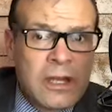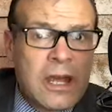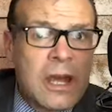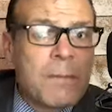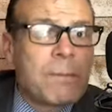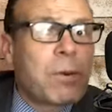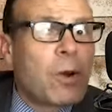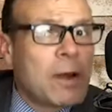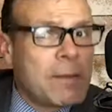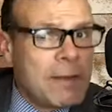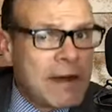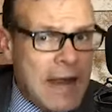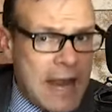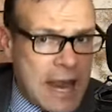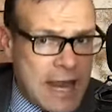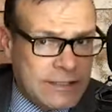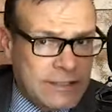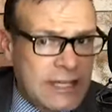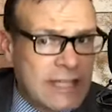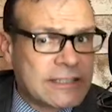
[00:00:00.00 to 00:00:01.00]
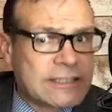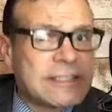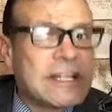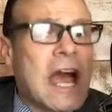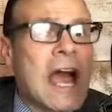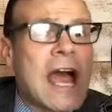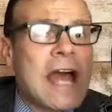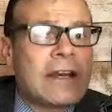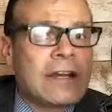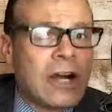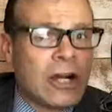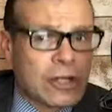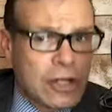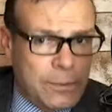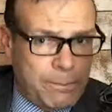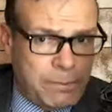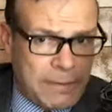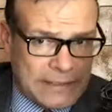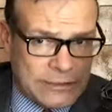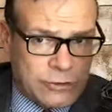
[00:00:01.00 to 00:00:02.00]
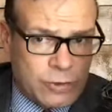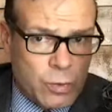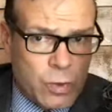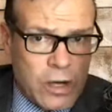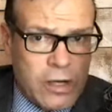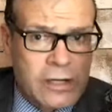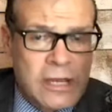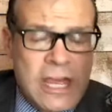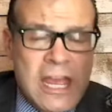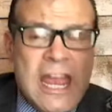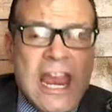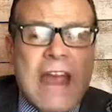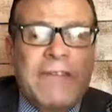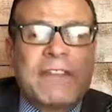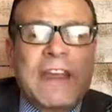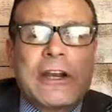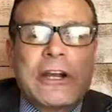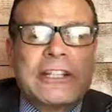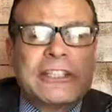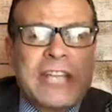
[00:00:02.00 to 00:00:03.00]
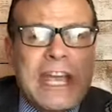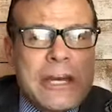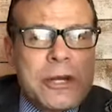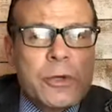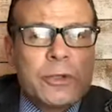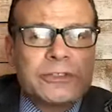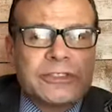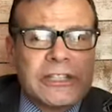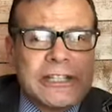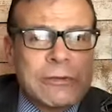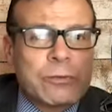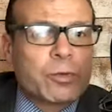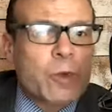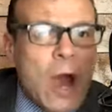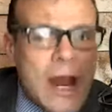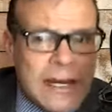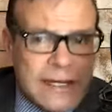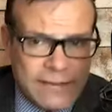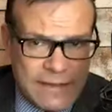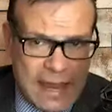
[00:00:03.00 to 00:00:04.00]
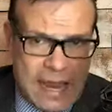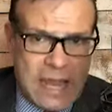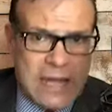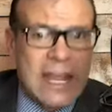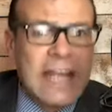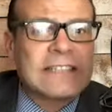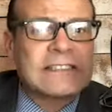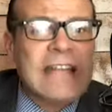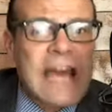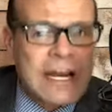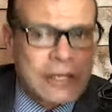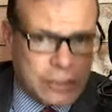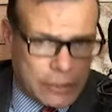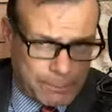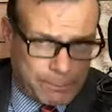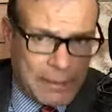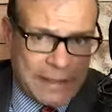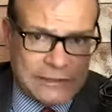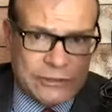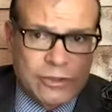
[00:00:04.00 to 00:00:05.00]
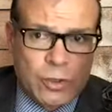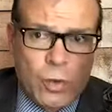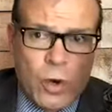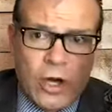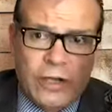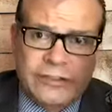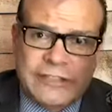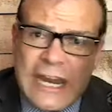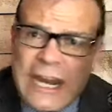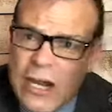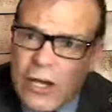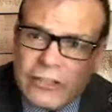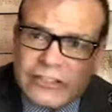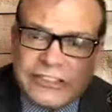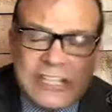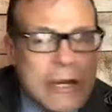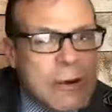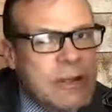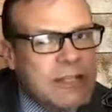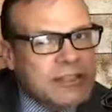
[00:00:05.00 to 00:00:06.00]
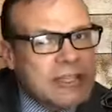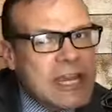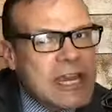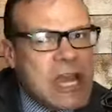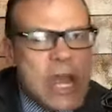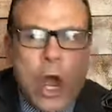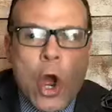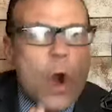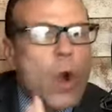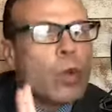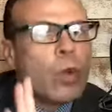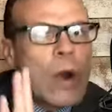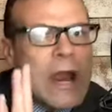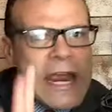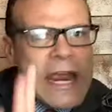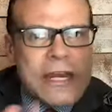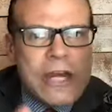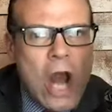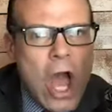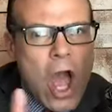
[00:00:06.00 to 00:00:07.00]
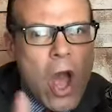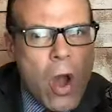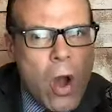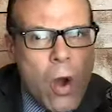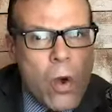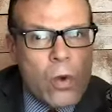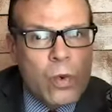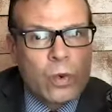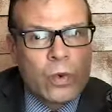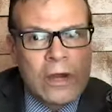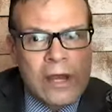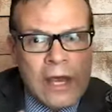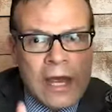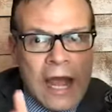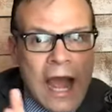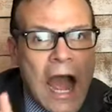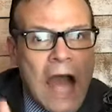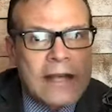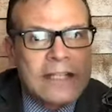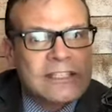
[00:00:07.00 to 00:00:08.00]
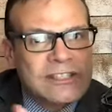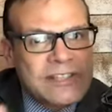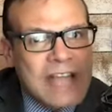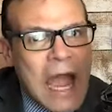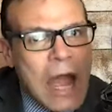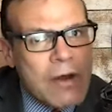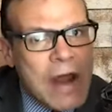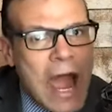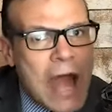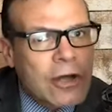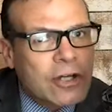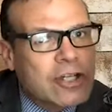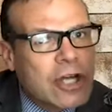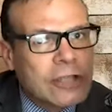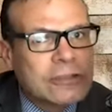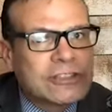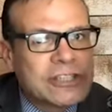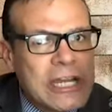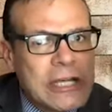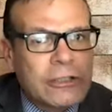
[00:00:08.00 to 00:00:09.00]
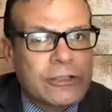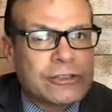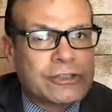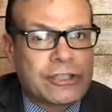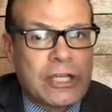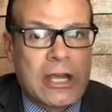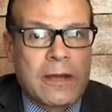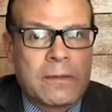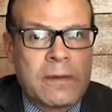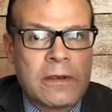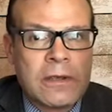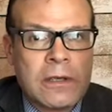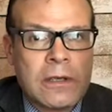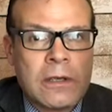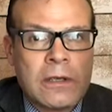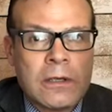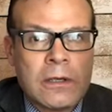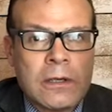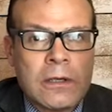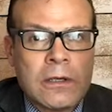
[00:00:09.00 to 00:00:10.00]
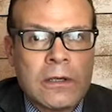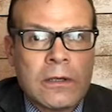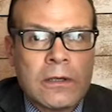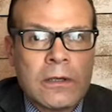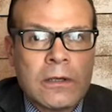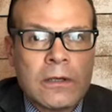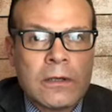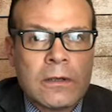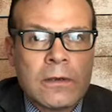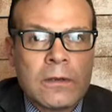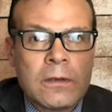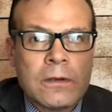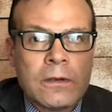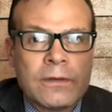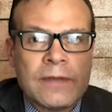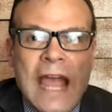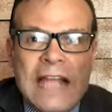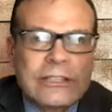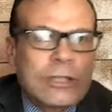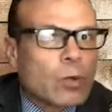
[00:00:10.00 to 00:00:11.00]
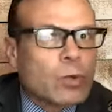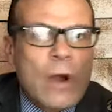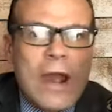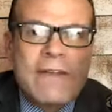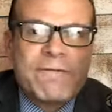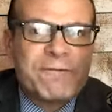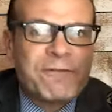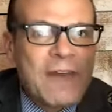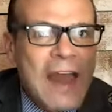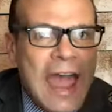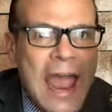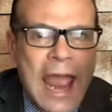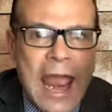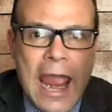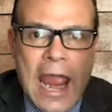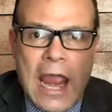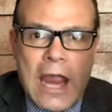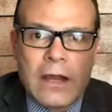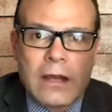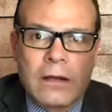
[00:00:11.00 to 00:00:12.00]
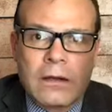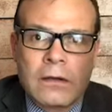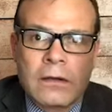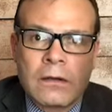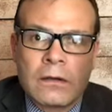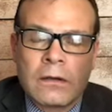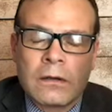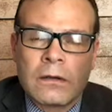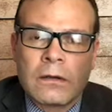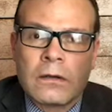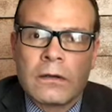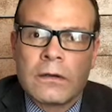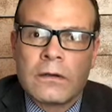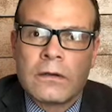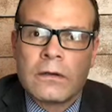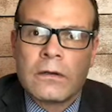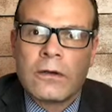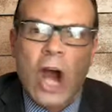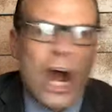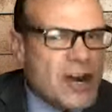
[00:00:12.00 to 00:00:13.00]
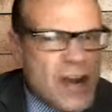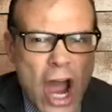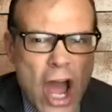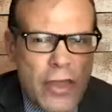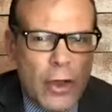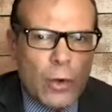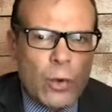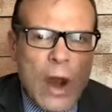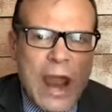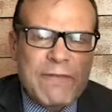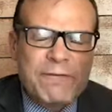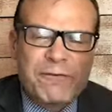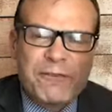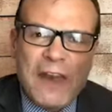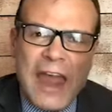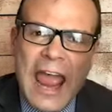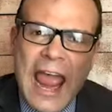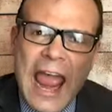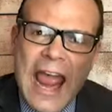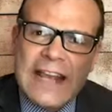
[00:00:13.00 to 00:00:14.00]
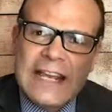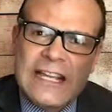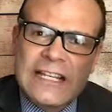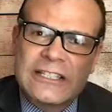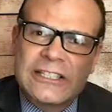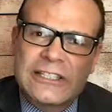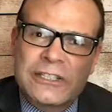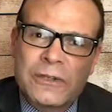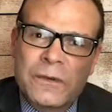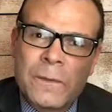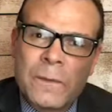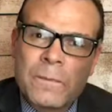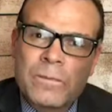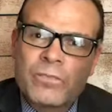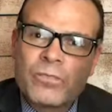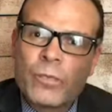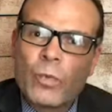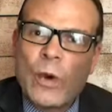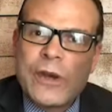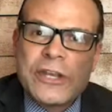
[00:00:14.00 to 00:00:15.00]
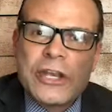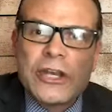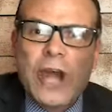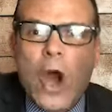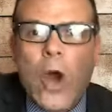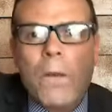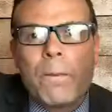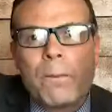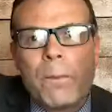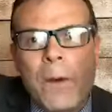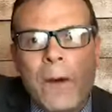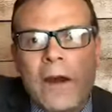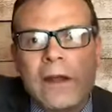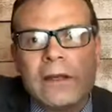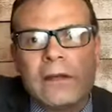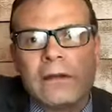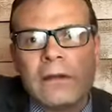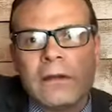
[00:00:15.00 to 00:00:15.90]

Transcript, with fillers: of employment ads, it's not a good place to work. If they're continuously running that, it's not a good place to work. Dealers, see what see? We know how to scout out a good dealership. That's a red flag. Another red flag is when you don't put